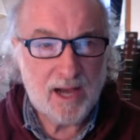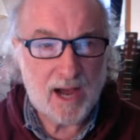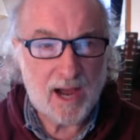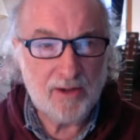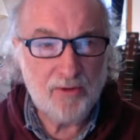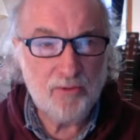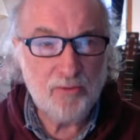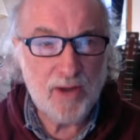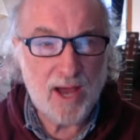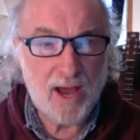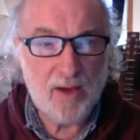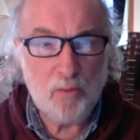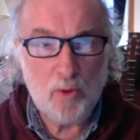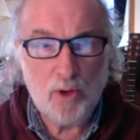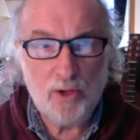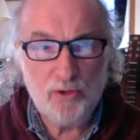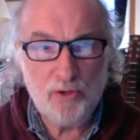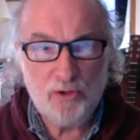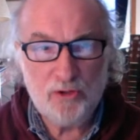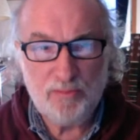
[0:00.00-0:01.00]
I do not
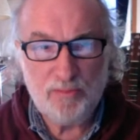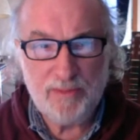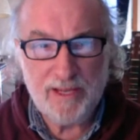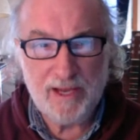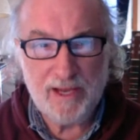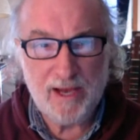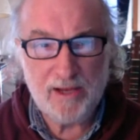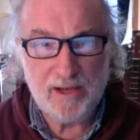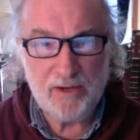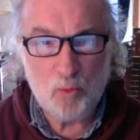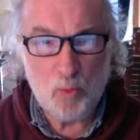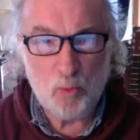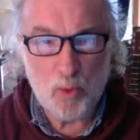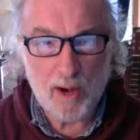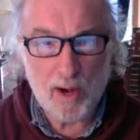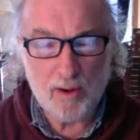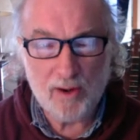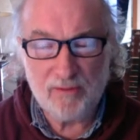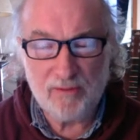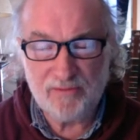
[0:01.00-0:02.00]
want you to be
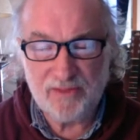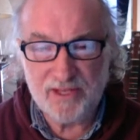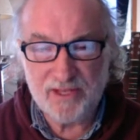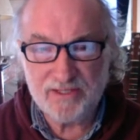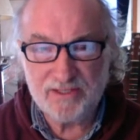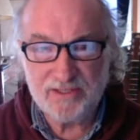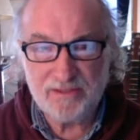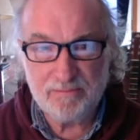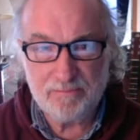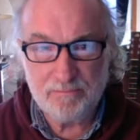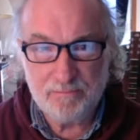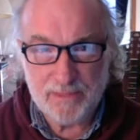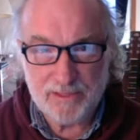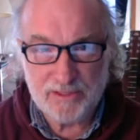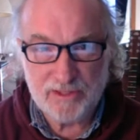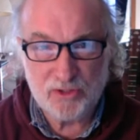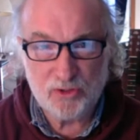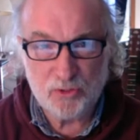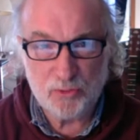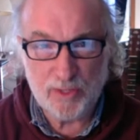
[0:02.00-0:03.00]
unaware of this
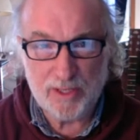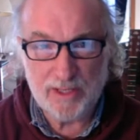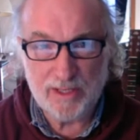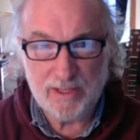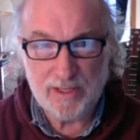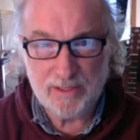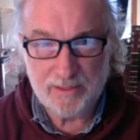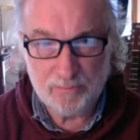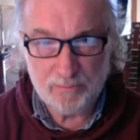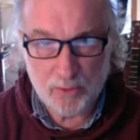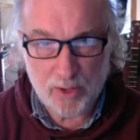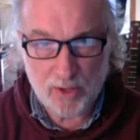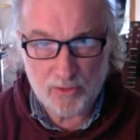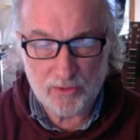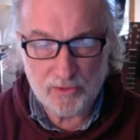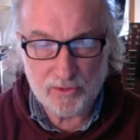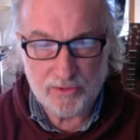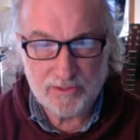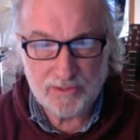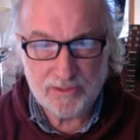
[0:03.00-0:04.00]
mystery,
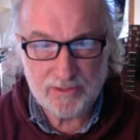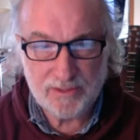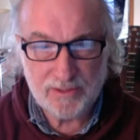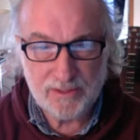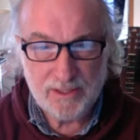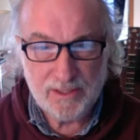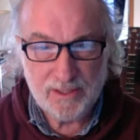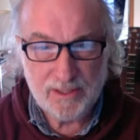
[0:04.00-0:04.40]
brothers.